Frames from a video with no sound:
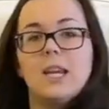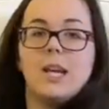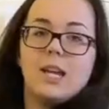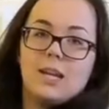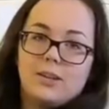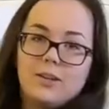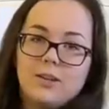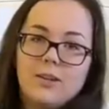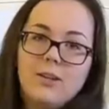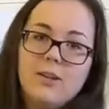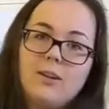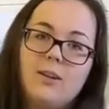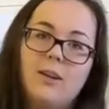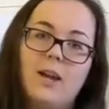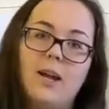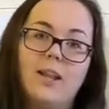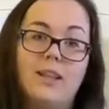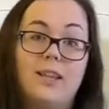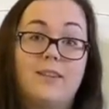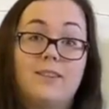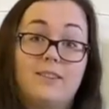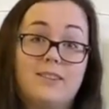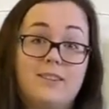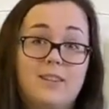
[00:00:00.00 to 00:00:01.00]
it.
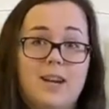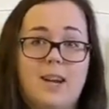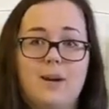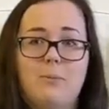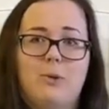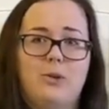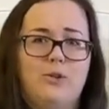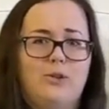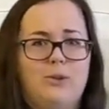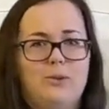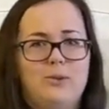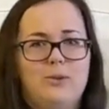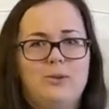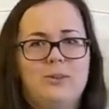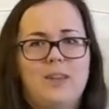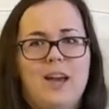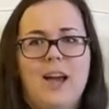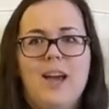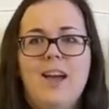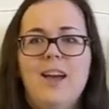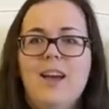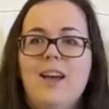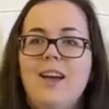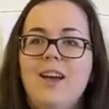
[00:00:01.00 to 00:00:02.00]
Unless it's an animal, don't do
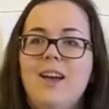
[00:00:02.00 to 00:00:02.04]
that.